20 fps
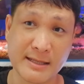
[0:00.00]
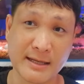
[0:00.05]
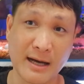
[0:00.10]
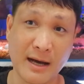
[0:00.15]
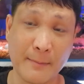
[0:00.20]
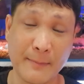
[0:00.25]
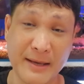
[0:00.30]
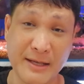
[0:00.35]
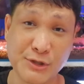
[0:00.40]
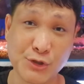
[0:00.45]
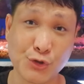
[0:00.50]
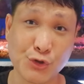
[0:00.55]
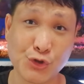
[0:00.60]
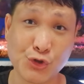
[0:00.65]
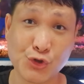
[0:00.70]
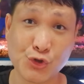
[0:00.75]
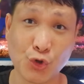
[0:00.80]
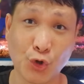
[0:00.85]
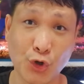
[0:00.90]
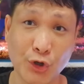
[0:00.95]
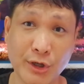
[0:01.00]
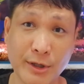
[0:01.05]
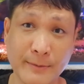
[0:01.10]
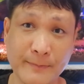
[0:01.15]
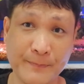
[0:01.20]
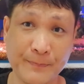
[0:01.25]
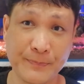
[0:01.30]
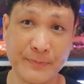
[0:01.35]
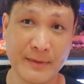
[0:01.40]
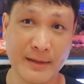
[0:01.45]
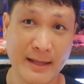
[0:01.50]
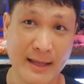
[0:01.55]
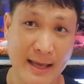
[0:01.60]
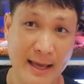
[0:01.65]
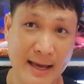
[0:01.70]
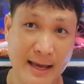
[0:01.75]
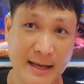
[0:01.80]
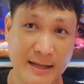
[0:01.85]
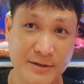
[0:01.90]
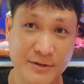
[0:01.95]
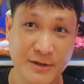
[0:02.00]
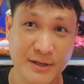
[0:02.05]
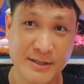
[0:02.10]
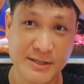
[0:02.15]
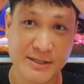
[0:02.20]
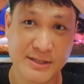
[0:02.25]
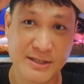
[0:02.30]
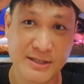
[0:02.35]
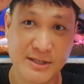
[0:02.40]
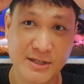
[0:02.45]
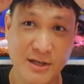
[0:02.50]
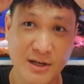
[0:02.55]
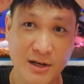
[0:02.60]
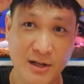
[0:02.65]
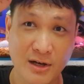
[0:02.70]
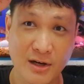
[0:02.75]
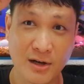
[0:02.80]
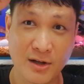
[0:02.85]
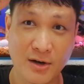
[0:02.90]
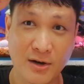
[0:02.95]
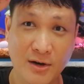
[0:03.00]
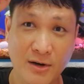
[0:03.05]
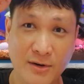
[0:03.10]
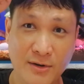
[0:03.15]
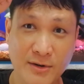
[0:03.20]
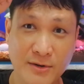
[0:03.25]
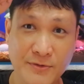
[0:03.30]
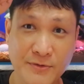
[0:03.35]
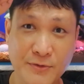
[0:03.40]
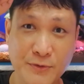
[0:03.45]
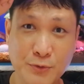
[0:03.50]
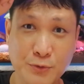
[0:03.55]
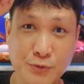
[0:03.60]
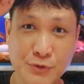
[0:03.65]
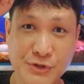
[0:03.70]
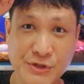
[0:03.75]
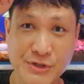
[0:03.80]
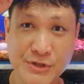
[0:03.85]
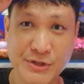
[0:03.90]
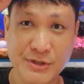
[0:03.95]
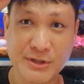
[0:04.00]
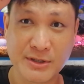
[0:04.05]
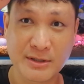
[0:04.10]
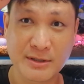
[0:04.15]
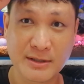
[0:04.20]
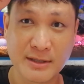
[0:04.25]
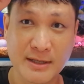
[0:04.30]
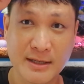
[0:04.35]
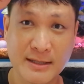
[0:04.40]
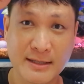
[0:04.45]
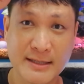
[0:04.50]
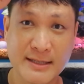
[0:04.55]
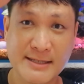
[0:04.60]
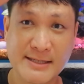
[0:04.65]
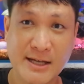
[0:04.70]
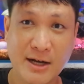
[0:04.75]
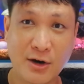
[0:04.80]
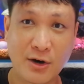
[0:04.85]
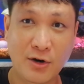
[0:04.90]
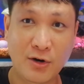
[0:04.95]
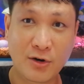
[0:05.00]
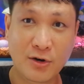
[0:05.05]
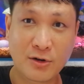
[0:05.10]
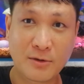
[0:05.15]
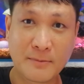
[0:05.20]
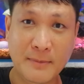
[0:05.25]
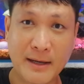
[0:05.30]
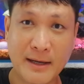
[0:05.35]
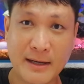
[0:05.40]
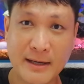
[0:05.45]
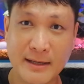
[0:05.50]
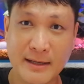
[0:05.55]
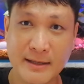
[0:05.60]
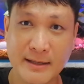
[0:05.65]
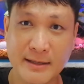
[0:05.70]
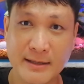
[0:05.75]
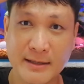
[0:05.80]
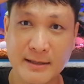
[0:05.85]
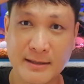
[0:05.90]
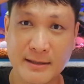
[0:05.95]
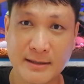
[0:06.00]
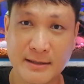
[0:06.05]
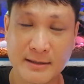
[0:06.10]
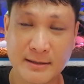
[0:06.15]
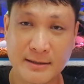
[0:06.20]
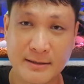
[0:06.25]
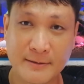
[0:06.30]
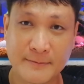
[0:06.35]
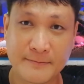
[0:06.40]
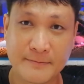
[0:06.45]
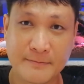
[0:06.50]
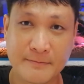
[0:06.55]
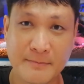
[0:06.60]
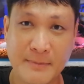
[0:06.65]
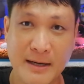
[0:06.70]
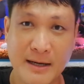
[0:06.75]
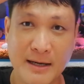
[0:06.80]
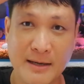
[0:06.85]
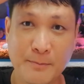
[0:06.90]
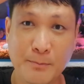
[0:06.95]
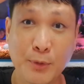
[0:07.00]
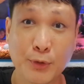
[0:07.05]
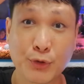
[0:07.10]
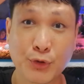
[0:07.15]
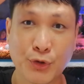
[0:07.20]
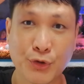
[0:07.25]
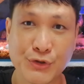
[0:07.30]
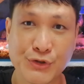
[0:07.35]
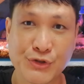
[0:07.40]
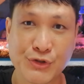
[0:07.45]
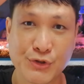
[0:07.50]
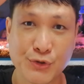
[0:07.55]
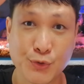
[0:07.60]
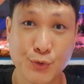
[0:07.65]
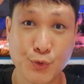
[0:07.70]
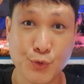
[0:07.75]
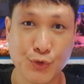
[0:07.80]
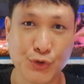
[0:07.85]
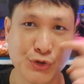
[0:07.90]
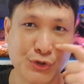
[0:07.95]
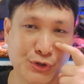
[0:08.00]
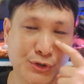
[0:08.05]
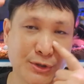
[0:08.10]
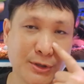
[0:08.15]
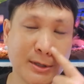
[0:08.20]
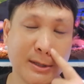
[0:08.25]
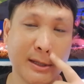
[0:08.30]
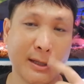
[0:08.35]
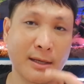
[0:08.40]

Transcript: Amazon sword, and you can see a lot of roots here. These are all my my pothos roots.